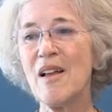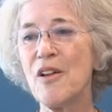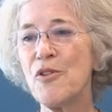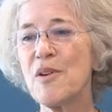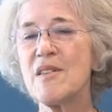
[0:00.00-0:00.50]

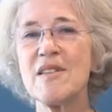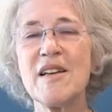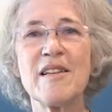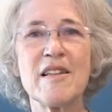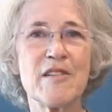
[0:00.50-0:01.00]
you can see
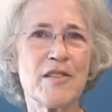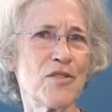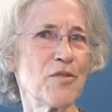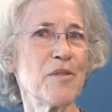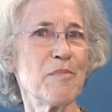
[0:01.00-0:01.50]
that there's a
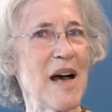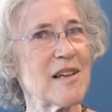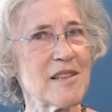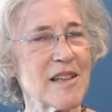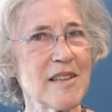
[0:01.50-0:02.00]
certain
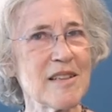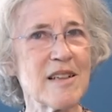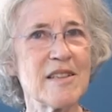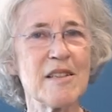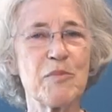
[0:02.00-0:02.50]
pattern, at least
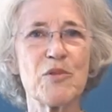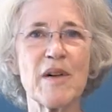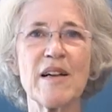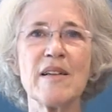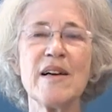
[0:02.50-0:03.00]
I seem to
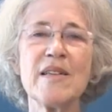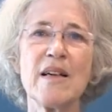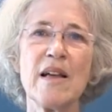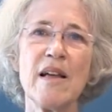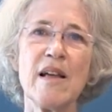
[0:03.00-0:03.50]
recognize,
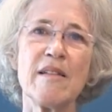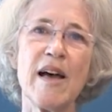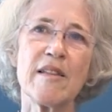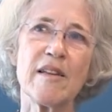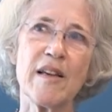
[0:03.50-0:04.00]

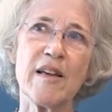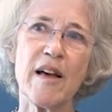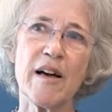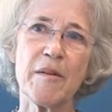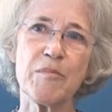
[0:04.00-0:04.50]
that
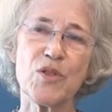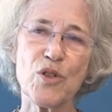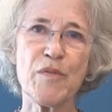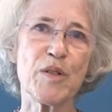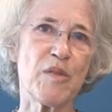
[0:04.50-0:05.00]
the
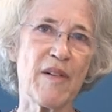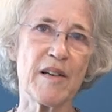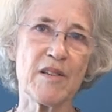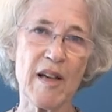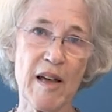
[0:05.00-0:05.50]
service
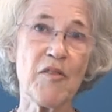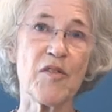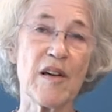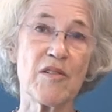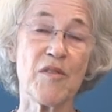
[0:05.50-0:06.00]
providers, the health
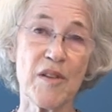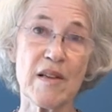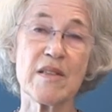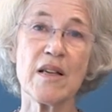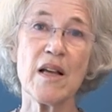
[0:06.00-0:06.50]
sector,
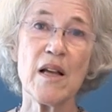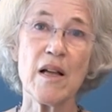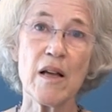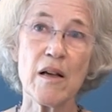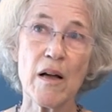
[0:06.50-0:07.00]
thinks
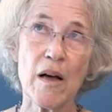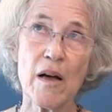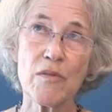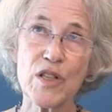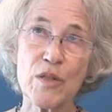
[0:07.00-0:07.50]

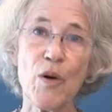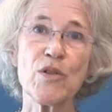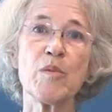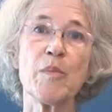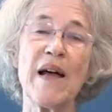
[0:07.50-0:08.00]

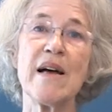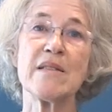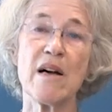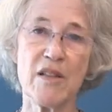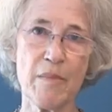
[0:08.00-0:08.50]
disposable
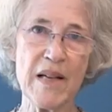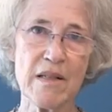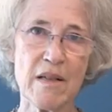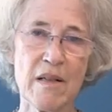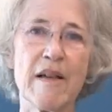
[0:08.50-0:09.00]
pads are the
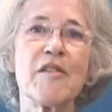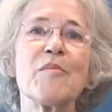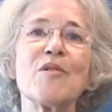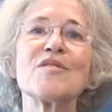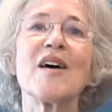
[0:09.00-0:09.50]
best, they are the
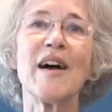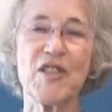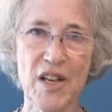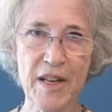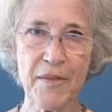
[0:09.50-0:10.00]
most
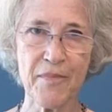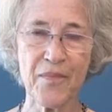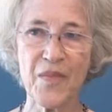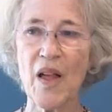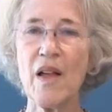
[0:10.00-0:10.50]
hygienic.
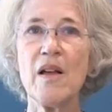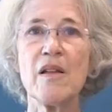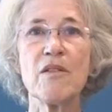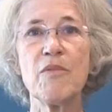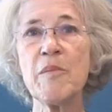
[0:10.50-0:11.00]

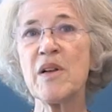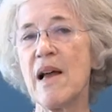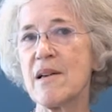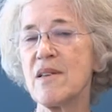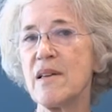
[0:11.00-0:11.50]
The women
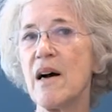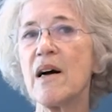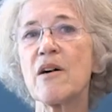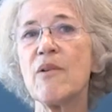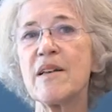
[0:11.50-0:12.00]
actually
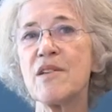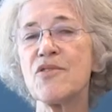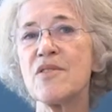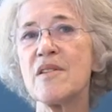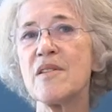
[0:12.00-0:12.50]
are quite
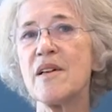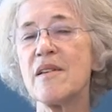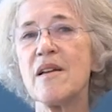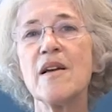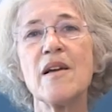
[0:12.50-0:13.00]
interested in